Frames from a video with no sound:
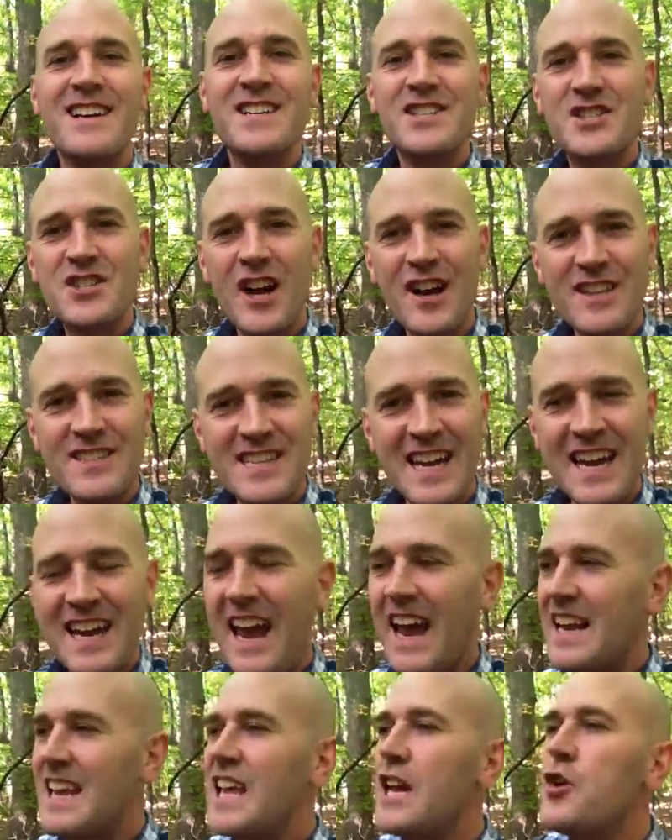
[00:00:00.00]
John ten
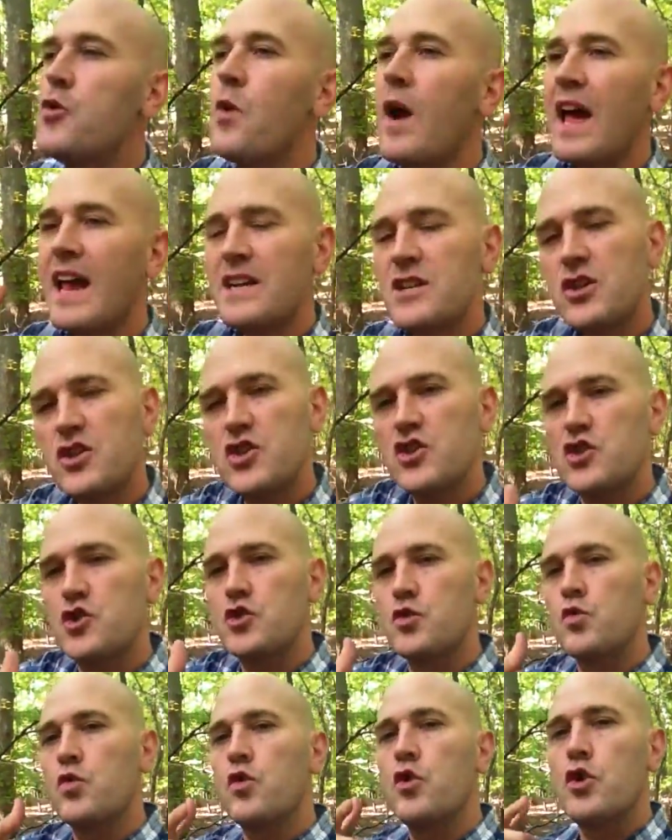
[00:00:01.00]
nine, he who enters
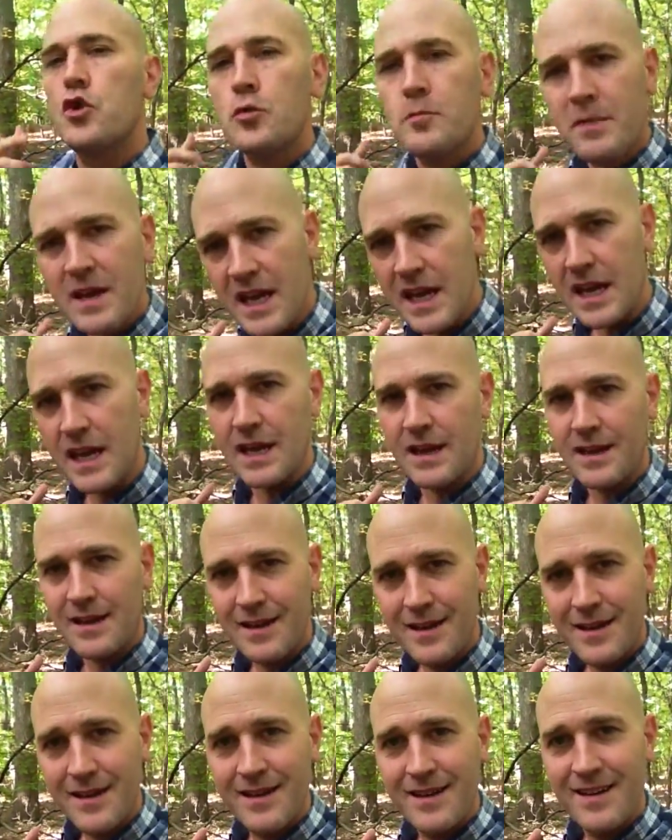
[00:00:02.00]
through me
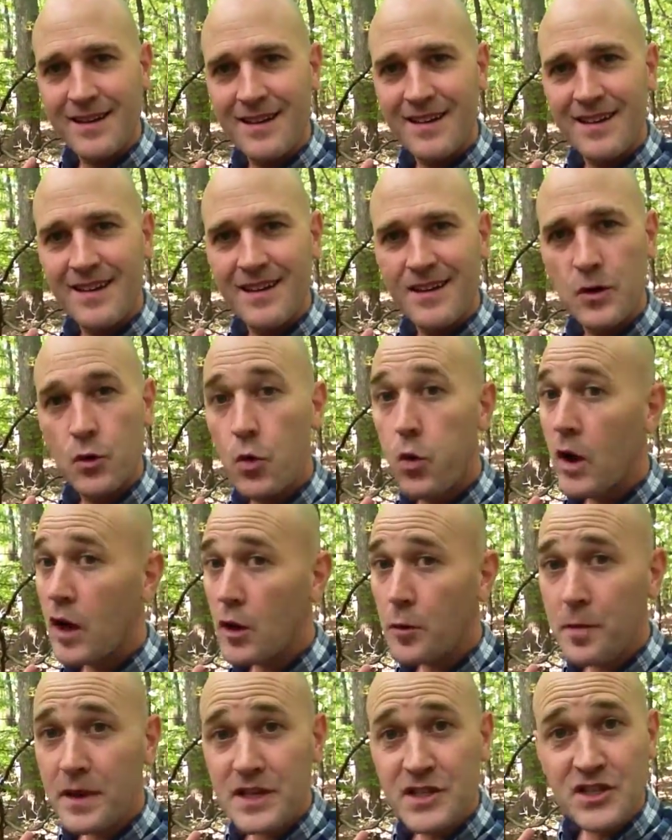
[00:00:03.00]

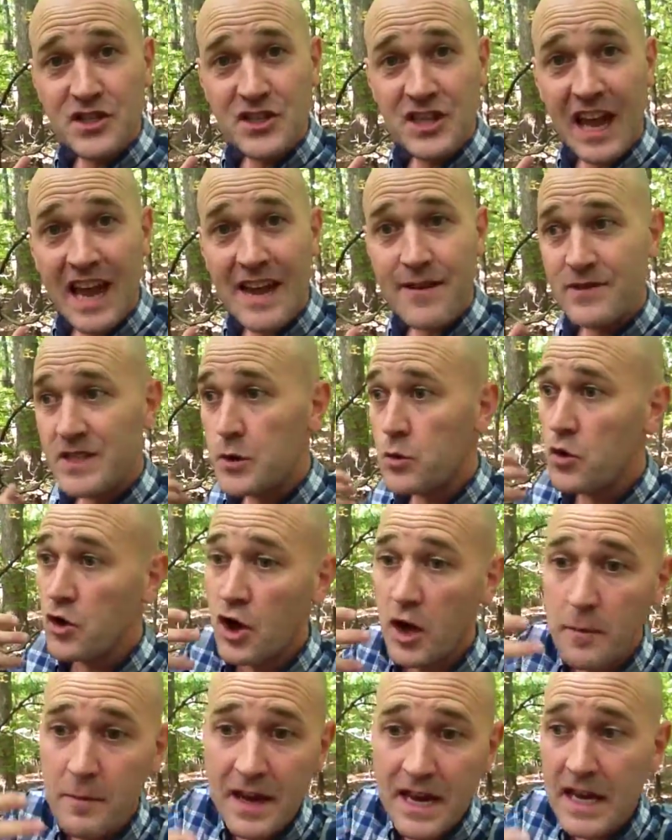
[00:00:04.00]
will be saved. He will
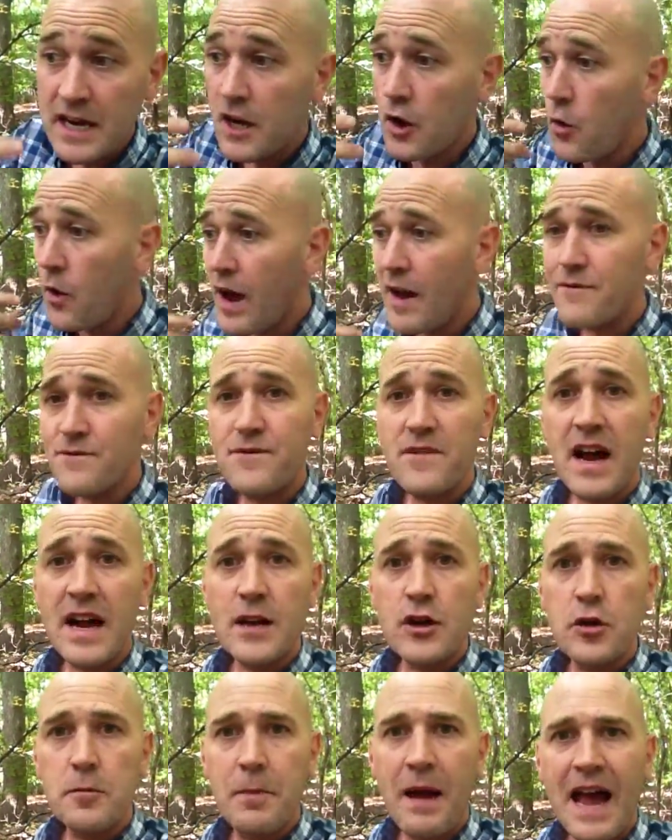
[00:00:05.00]
come in and go out and
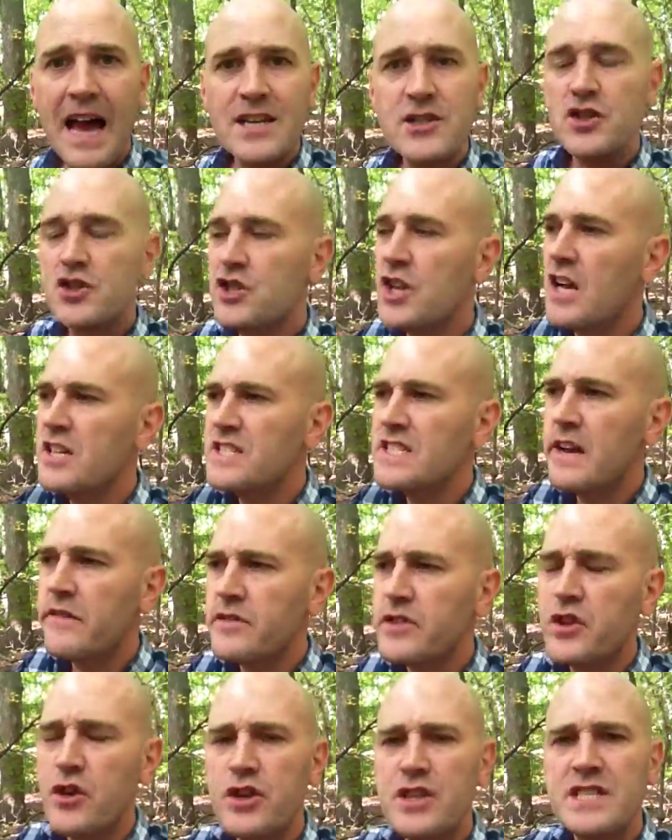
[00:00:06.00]
find good pasture. John
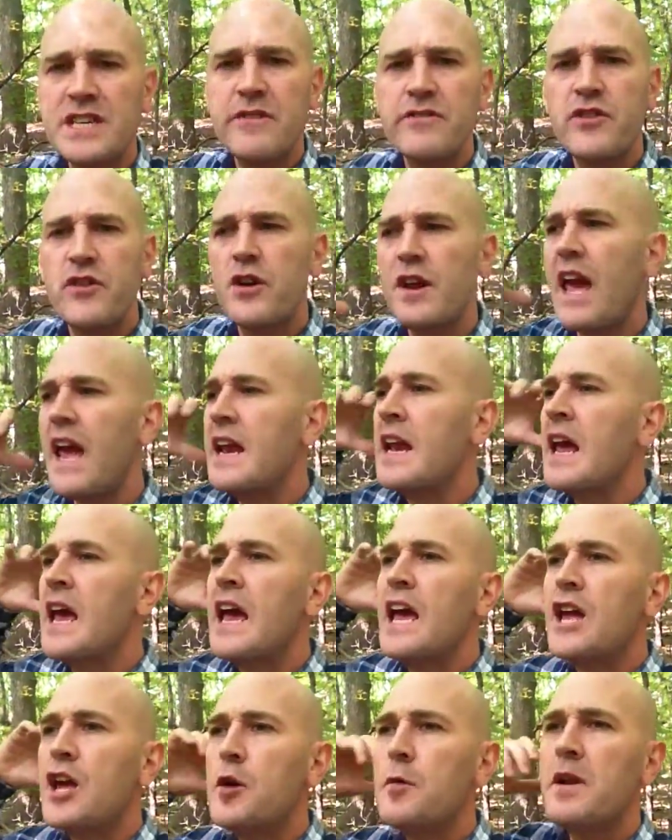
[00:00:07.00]
seven, thirty-seven, thirty-eight.
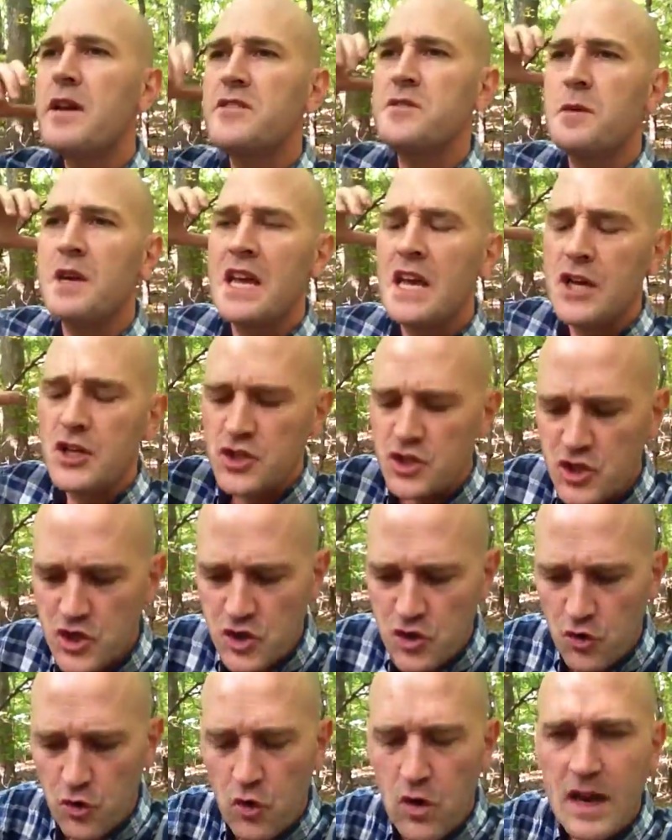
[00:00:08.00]
He who believes in me,
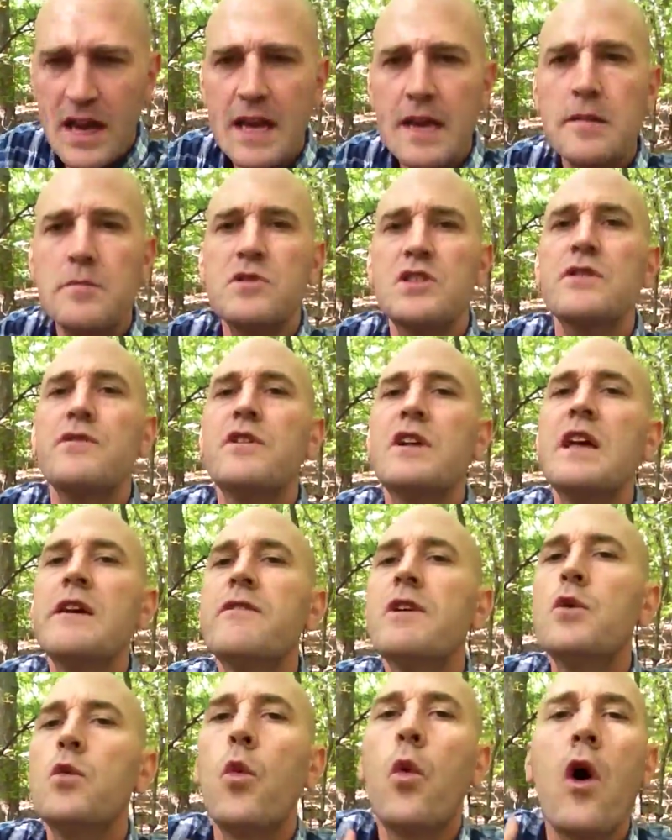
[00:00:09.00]
streams of
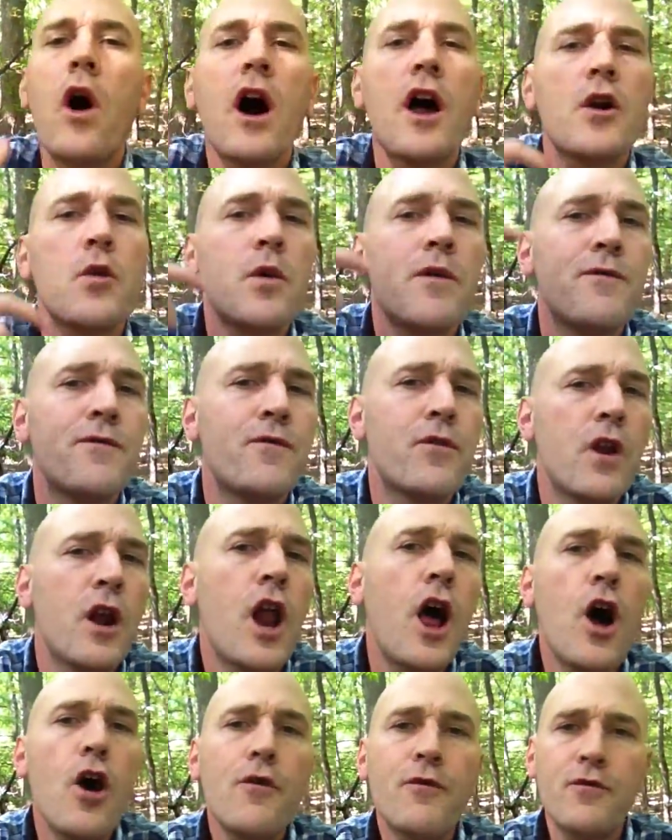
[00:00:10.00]
living water will
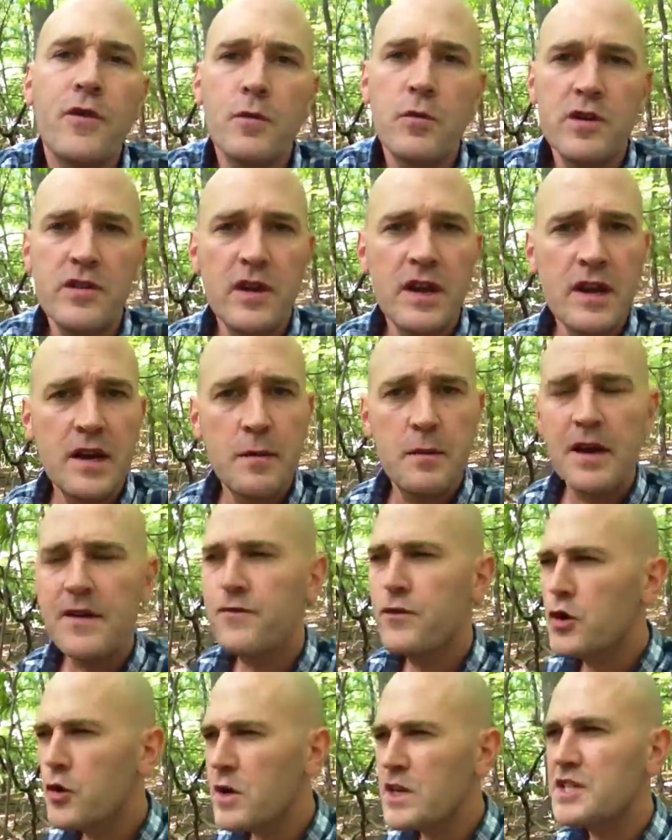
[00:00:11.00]
flow from within him. If
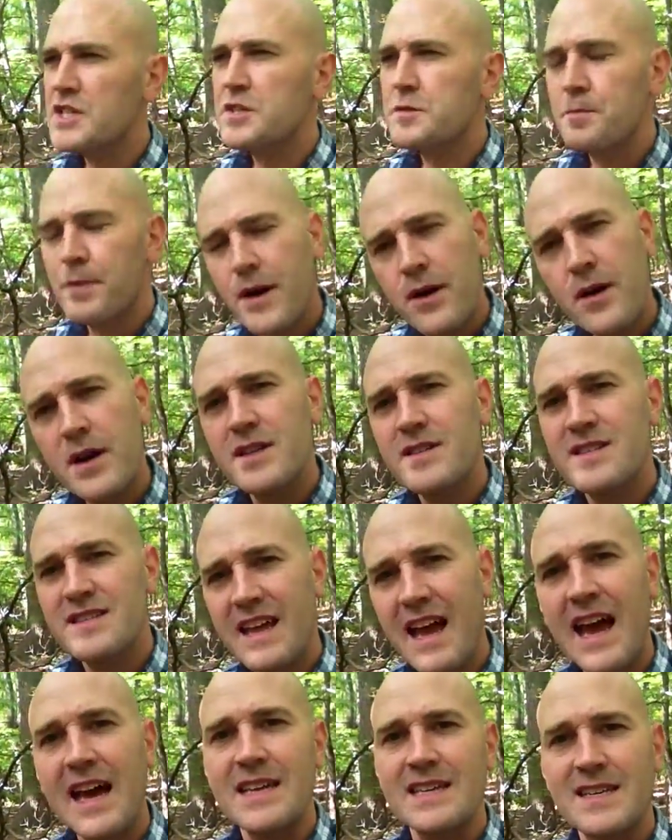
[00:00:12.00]
you experience
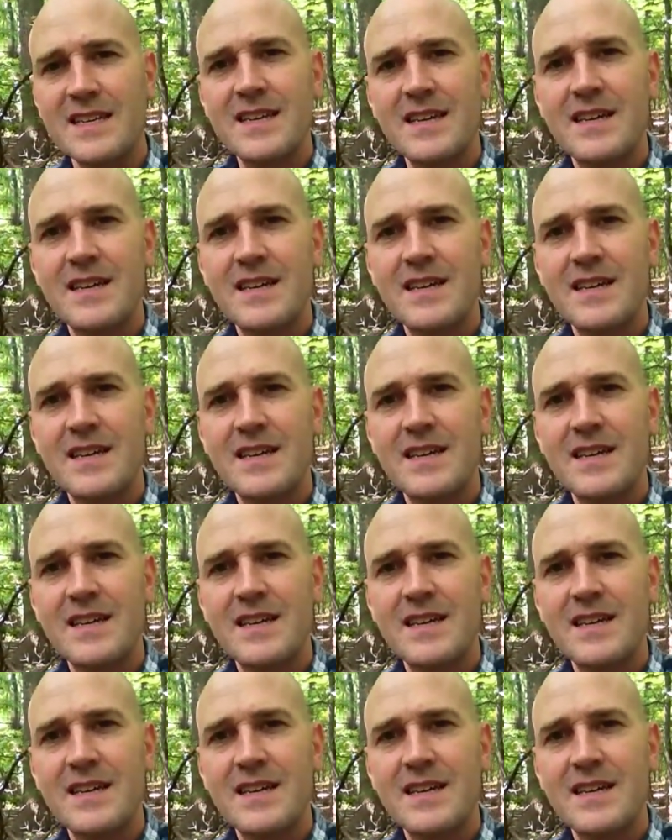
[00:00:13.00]
that,